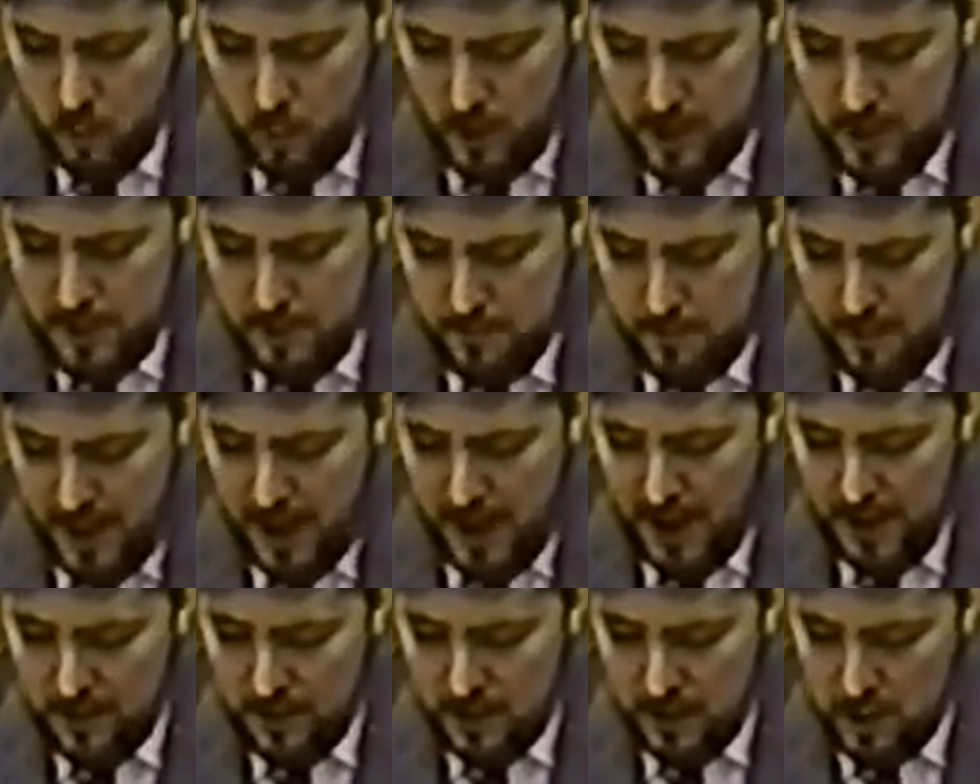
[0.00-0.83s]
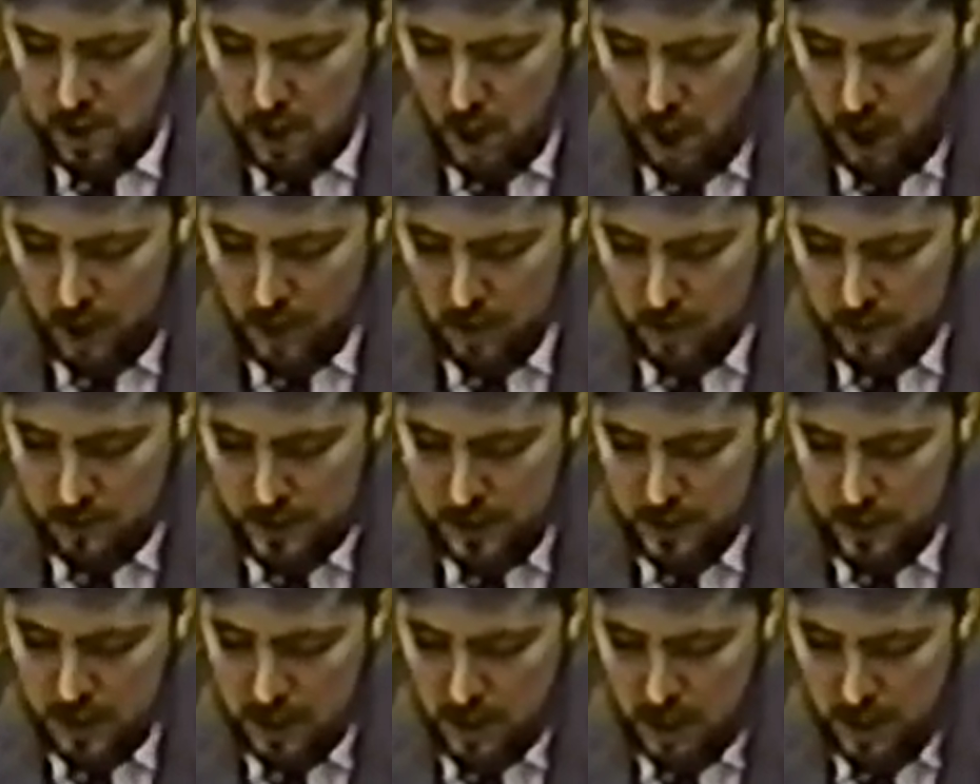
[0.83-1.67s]
We demand that not
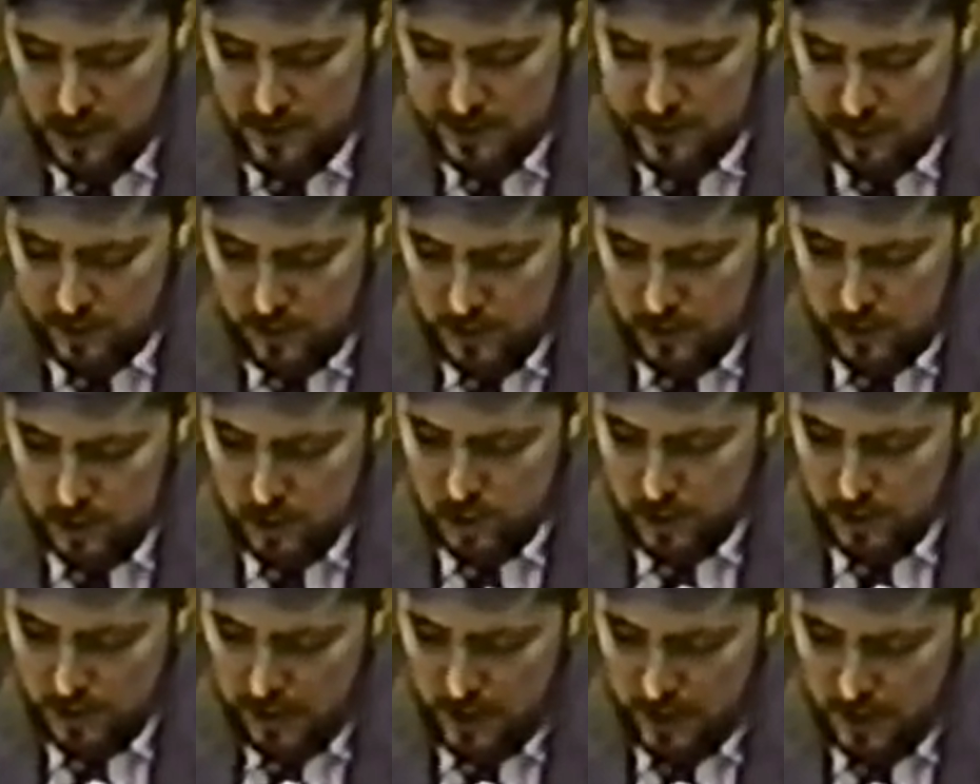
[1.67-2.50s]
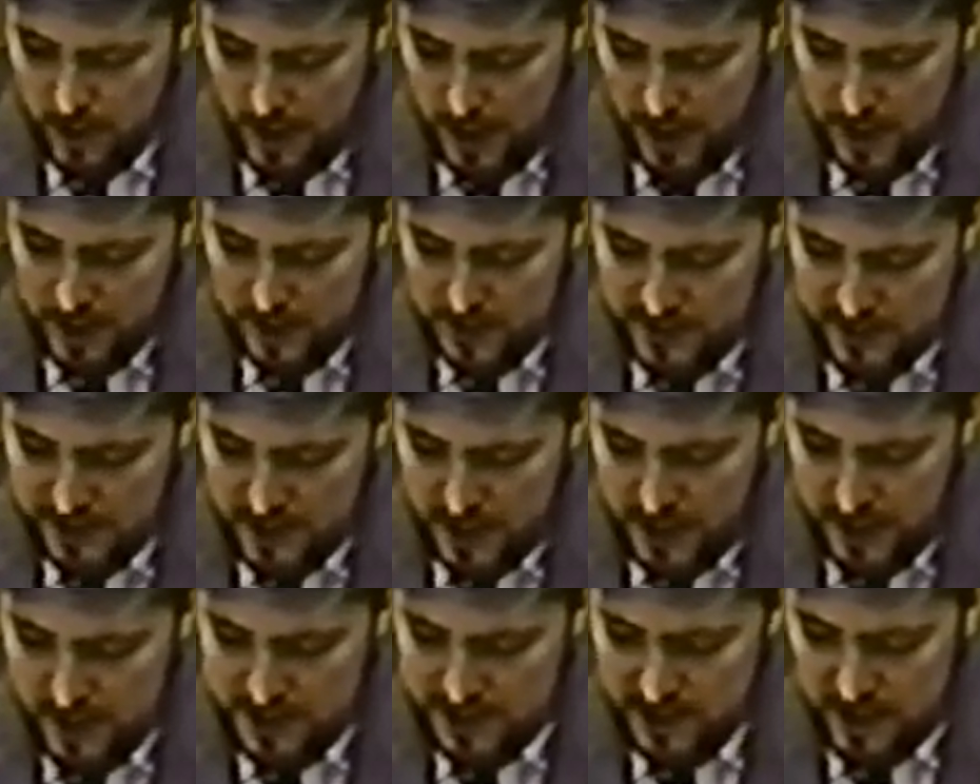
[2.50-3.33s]
only the Constitution of the United
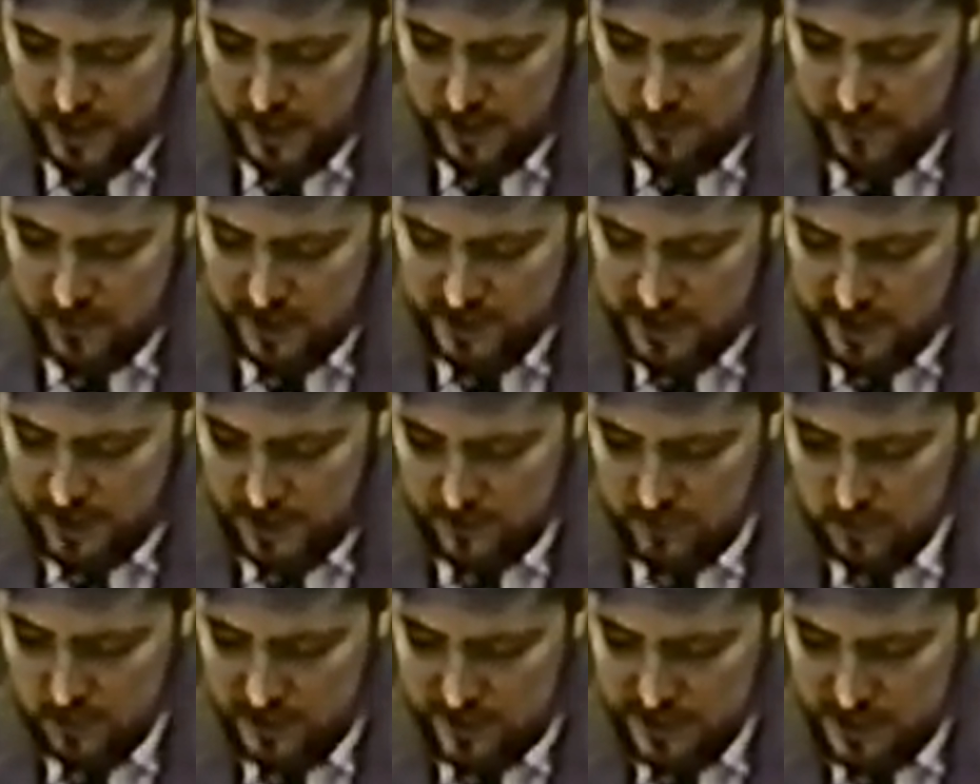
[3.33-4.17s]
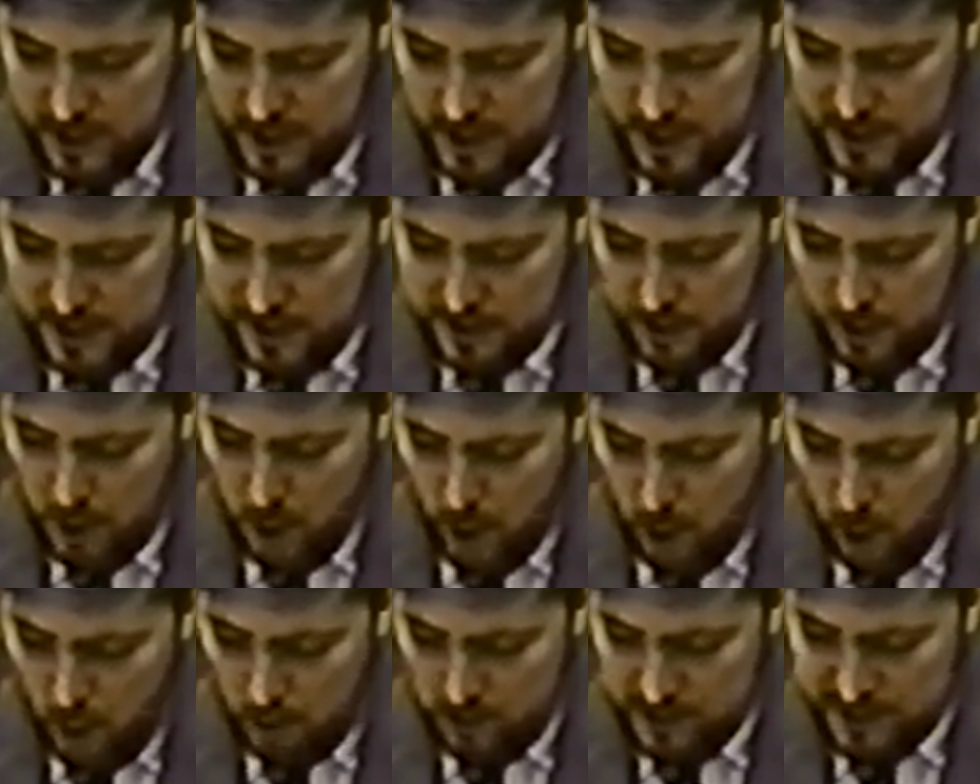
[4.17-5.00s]
States and of the several states,
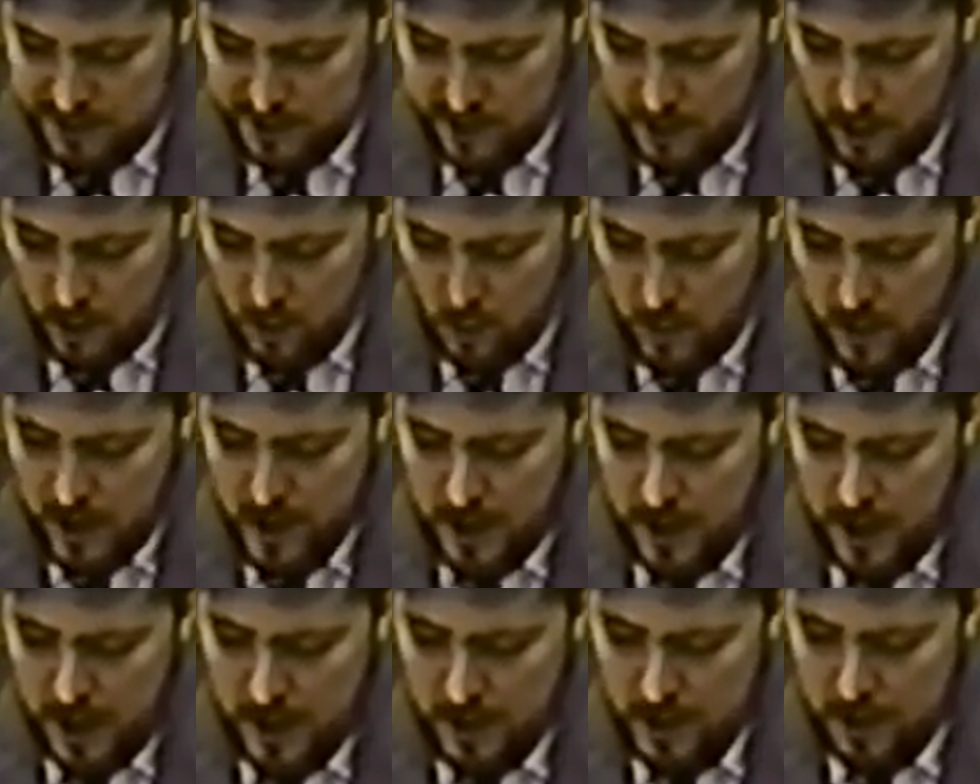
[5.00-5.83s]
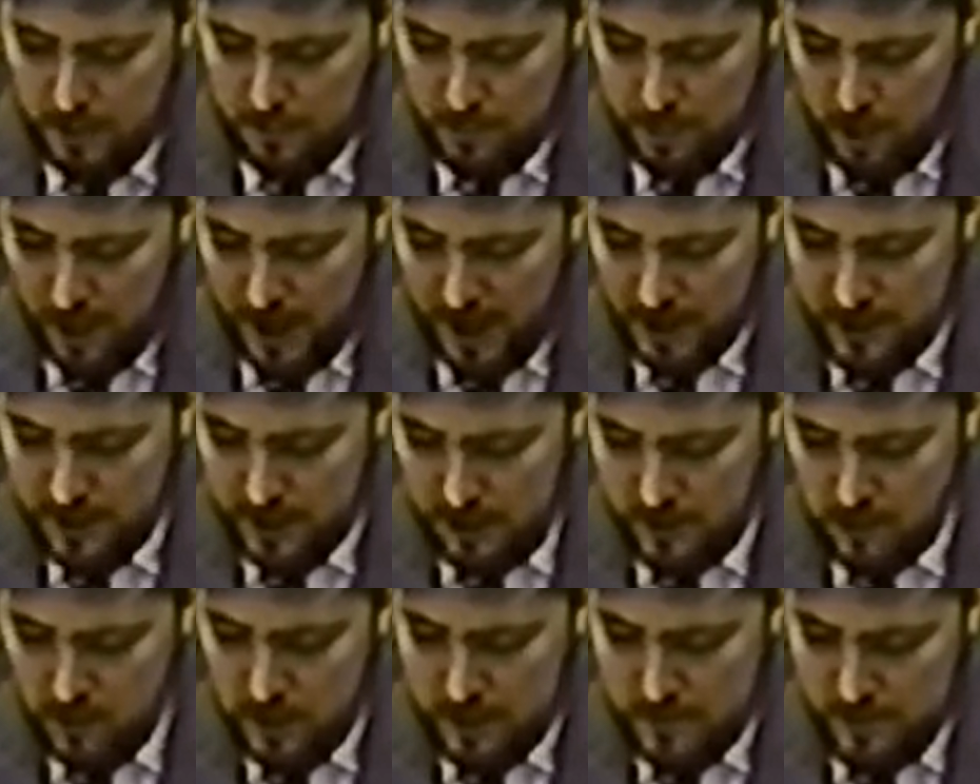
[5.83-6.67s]
but also in the
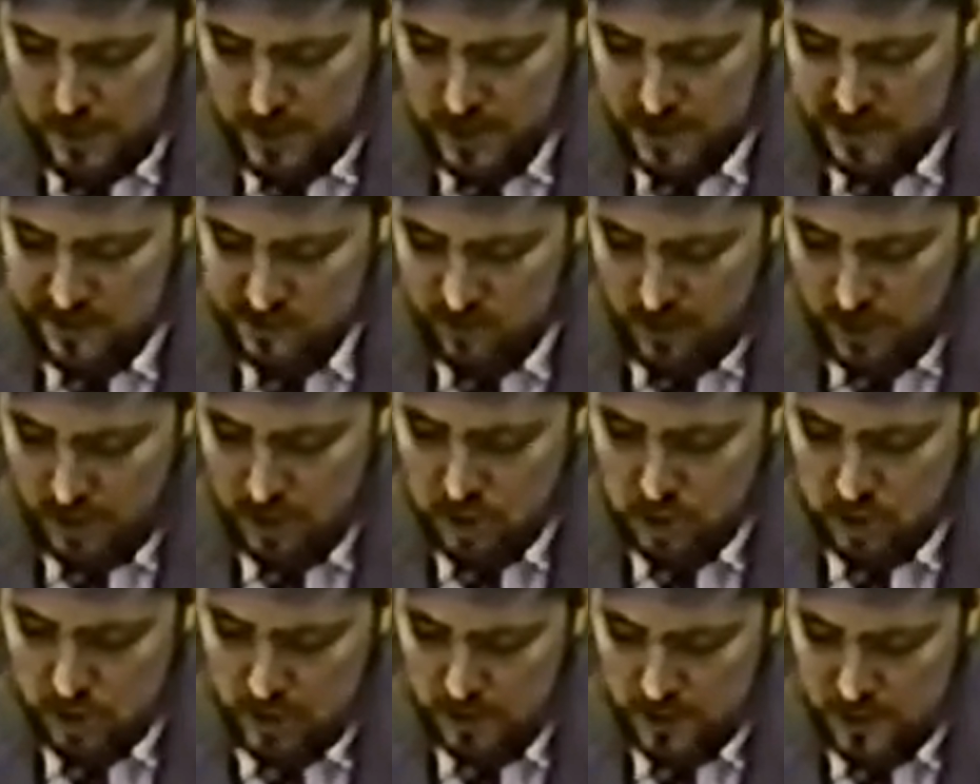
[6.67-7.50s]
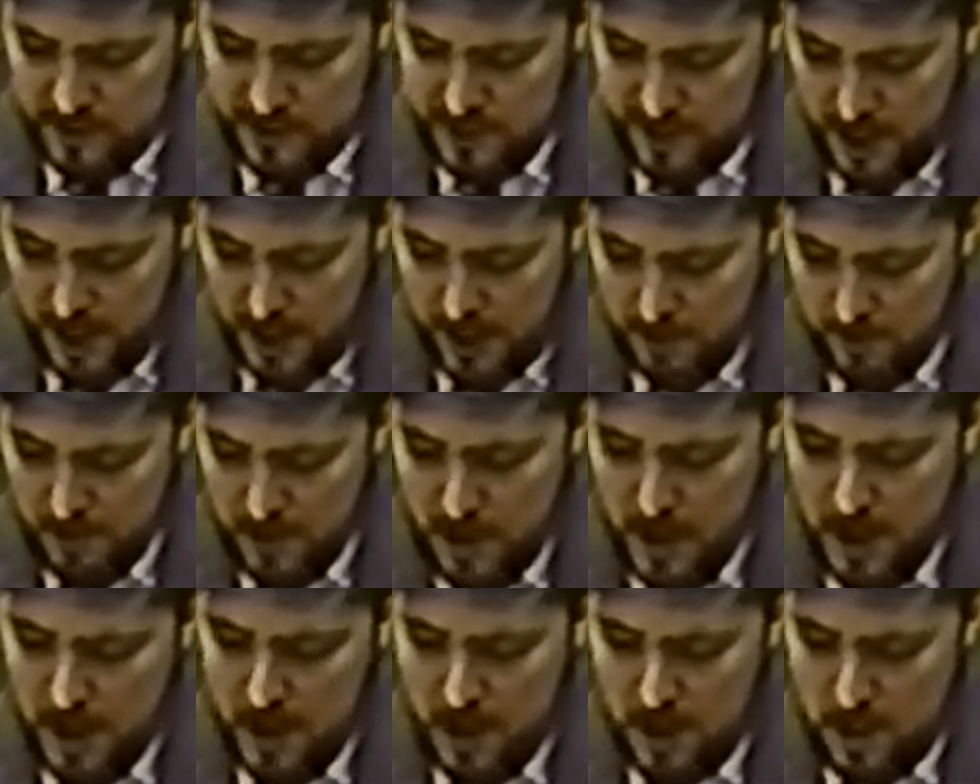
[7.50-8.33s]
practical administration of the same,